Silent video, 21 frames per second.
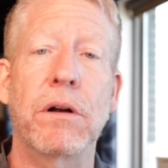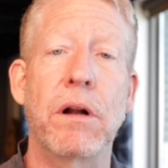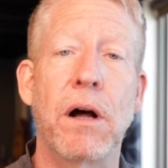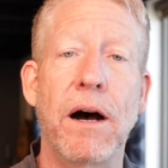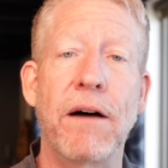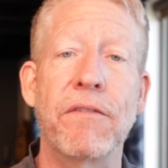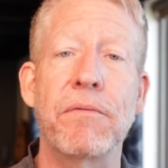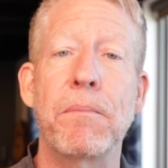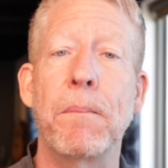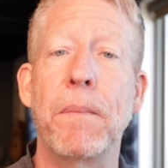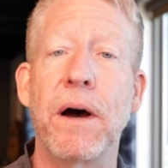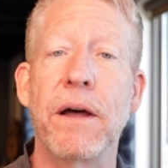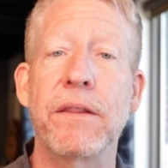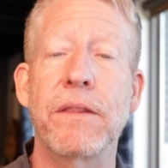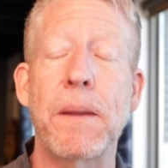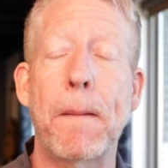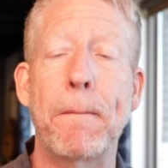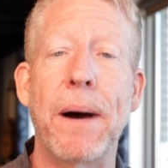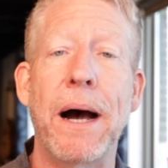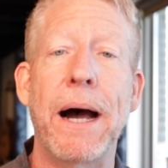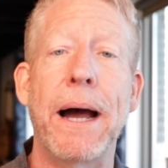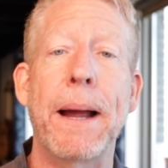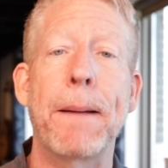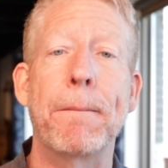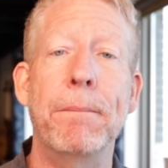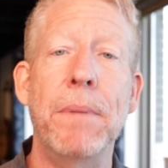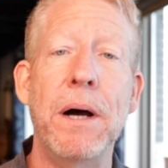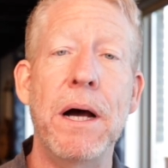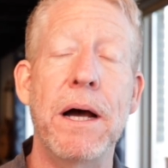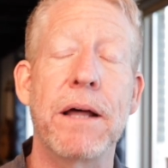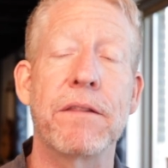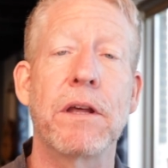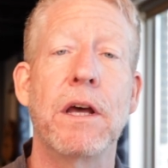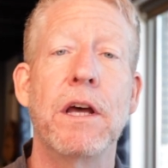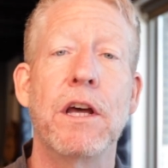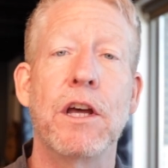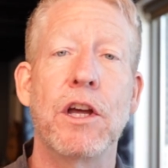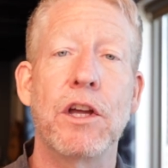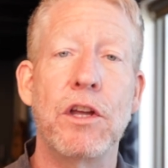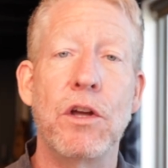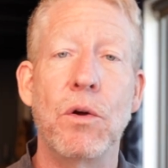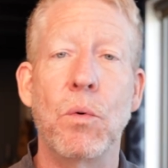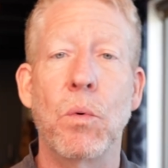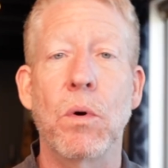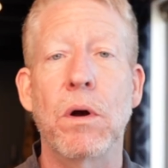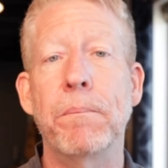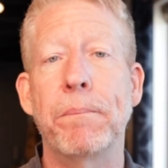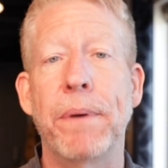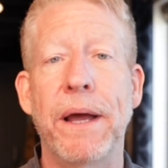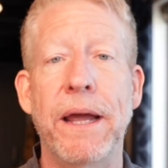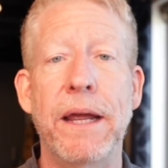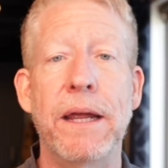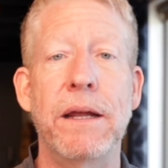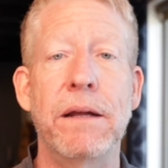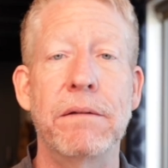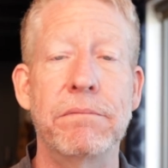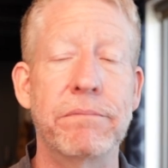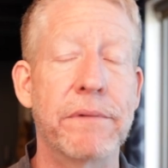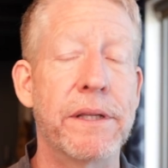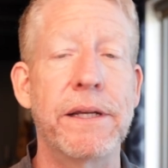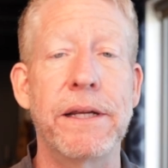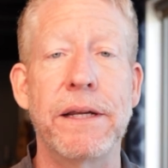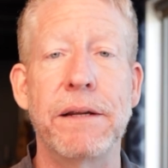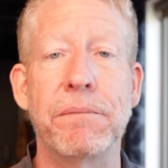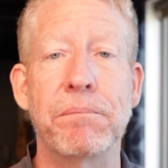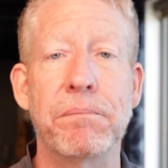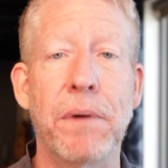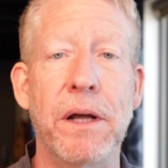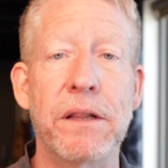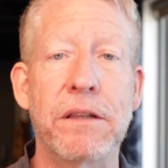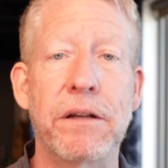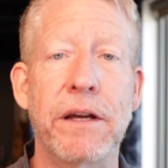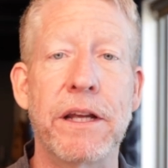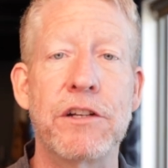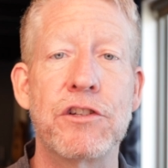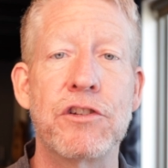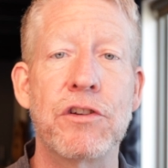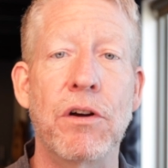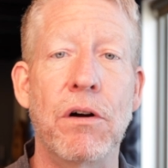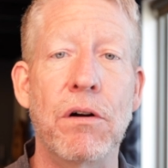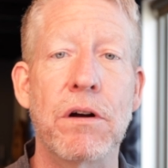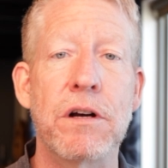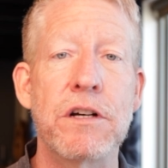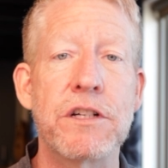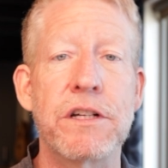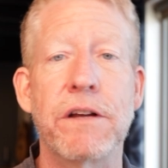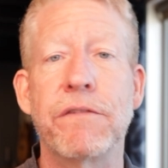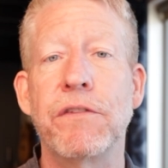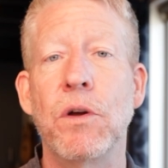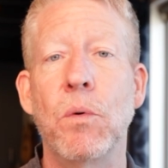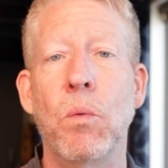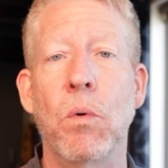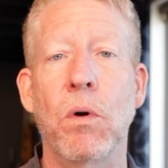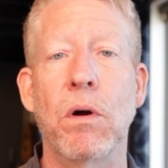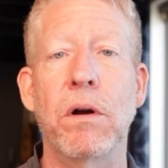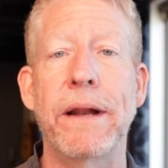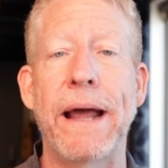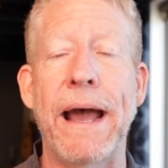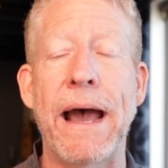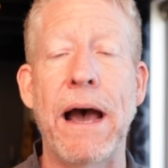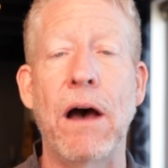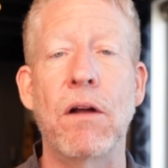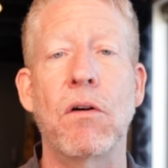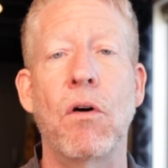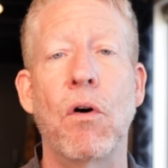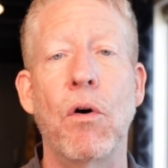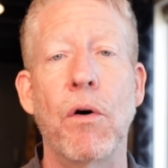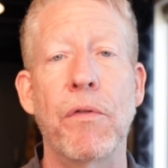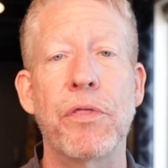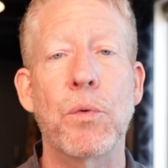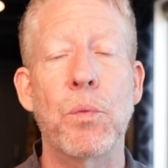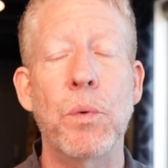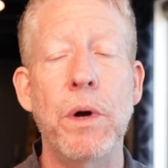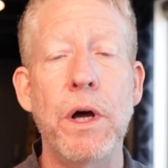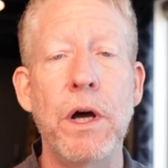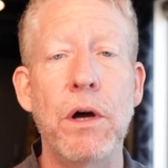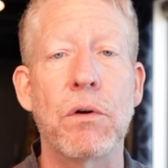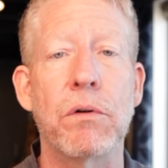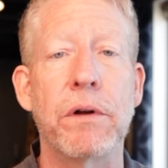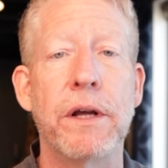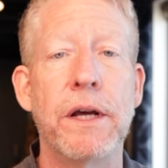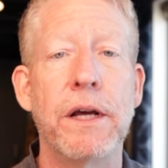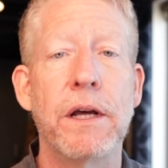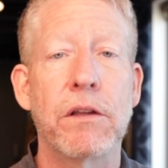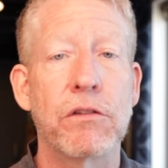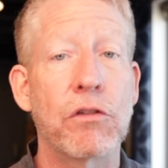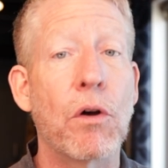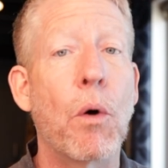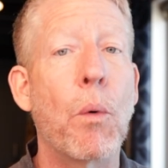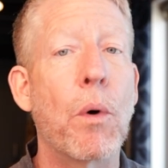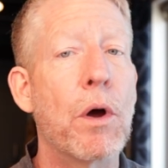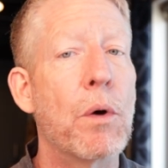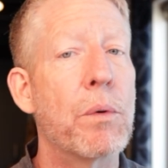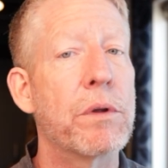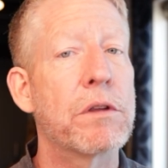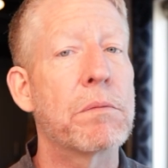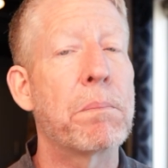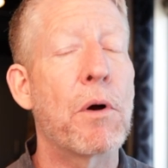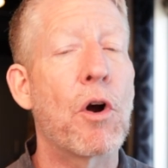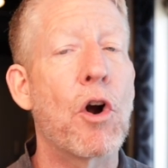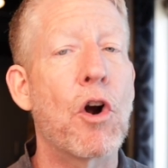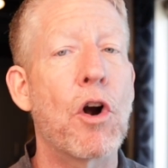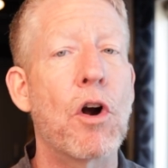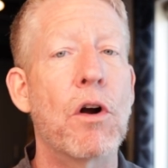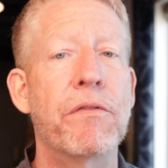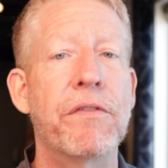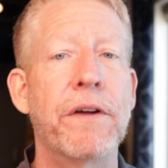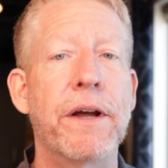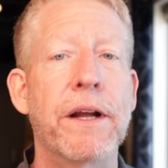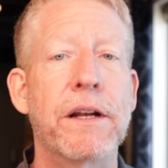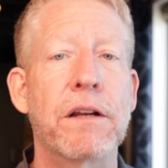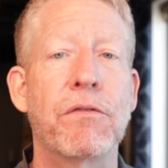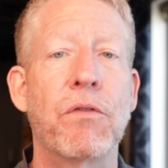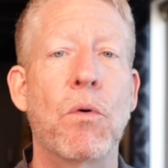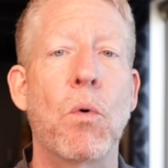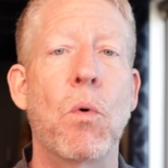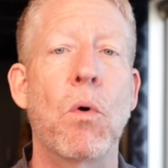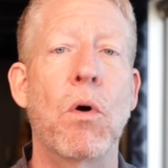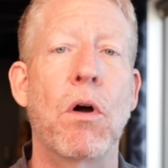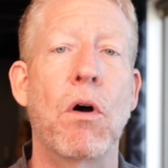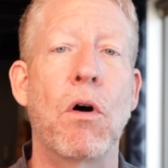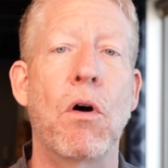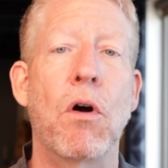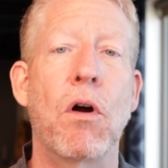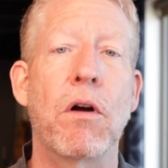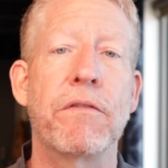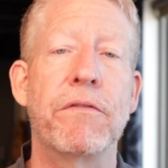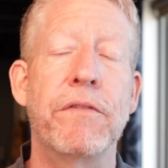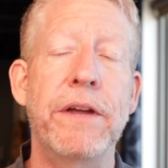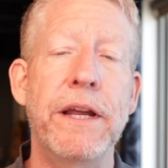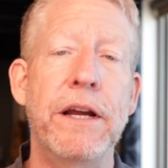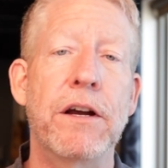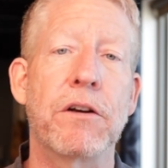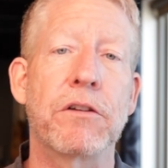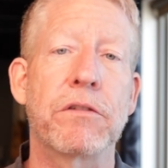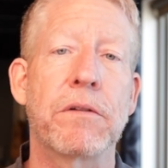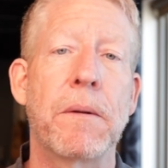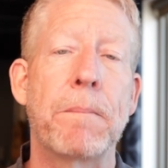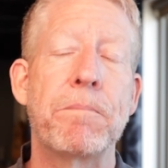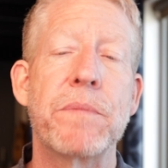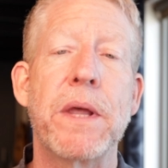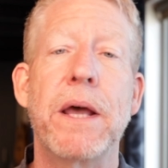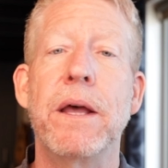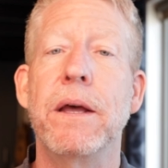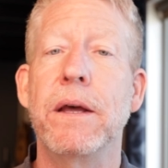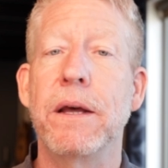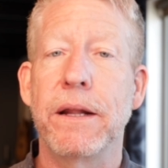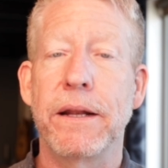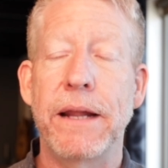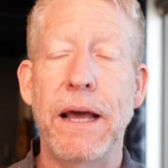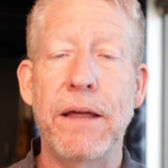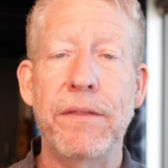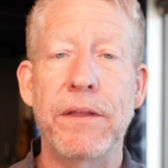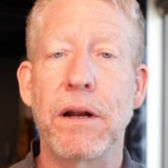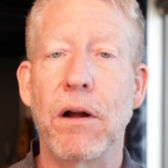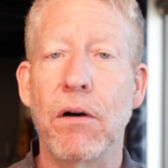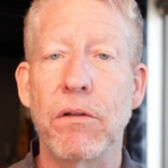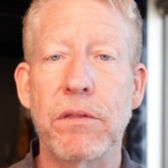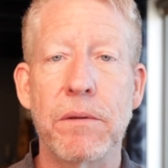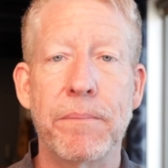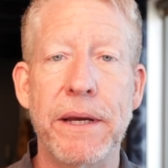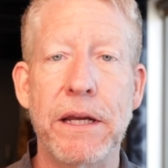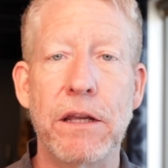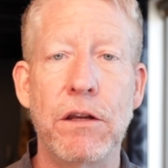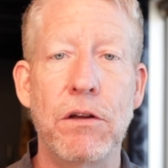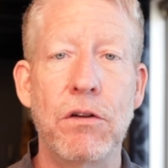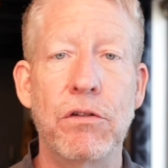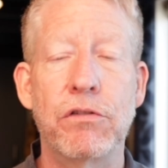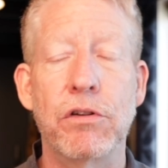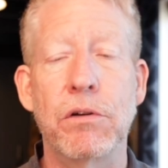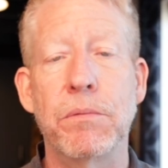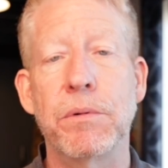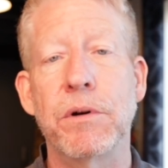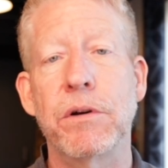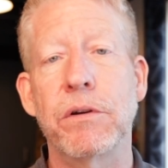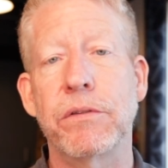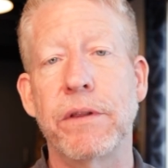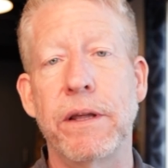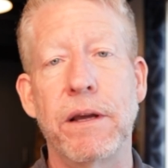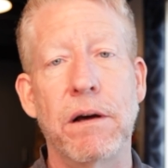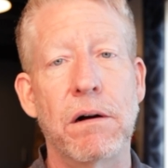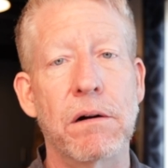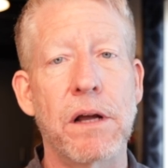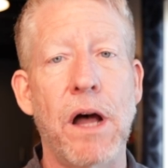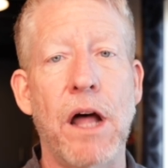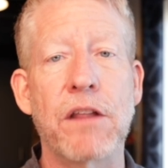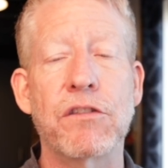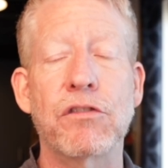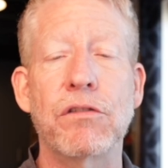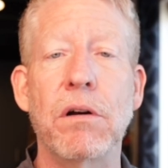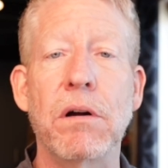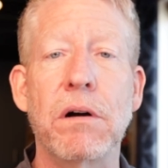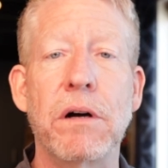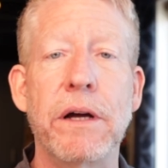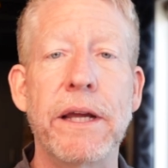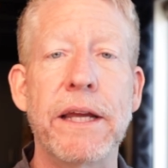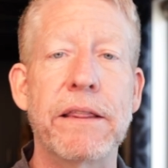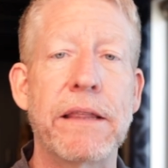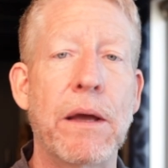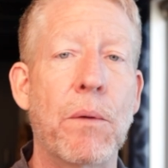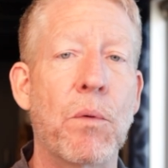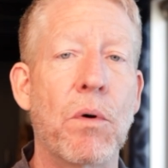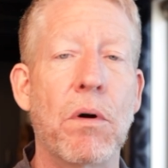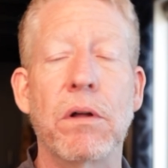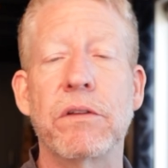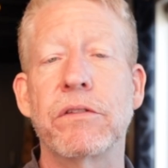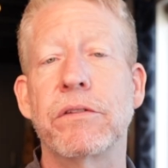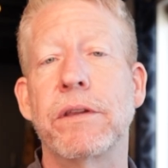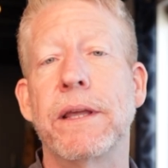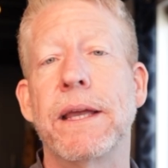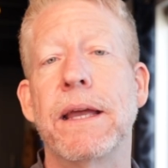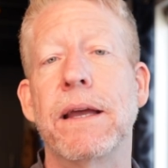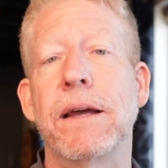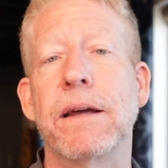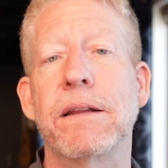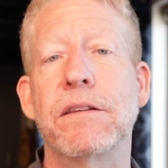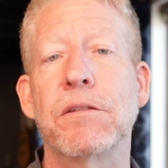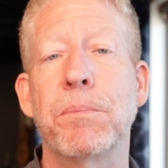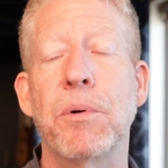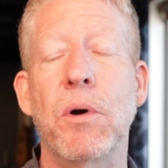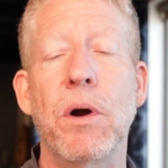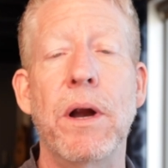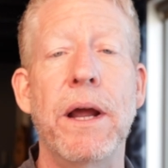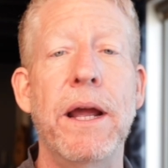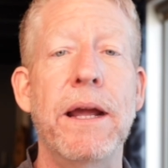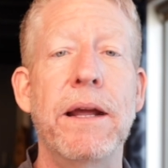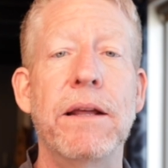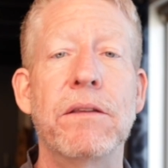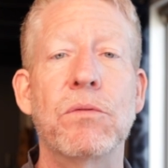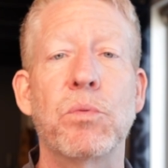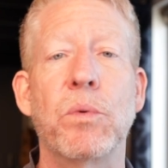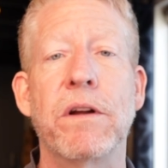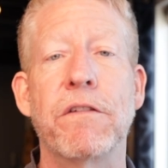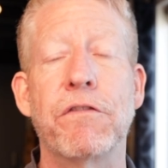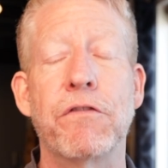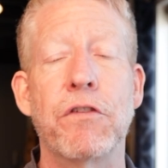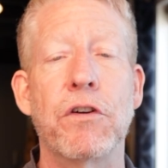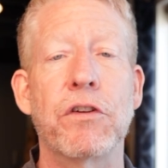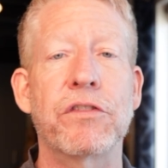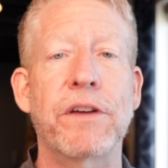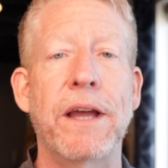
off month by month. You weren't paying the monthly charge if you weren't out on the road. So it was perfect for RVers. Now then, all the big YouTubers, they all got Starlink. They were all singing its praise when it first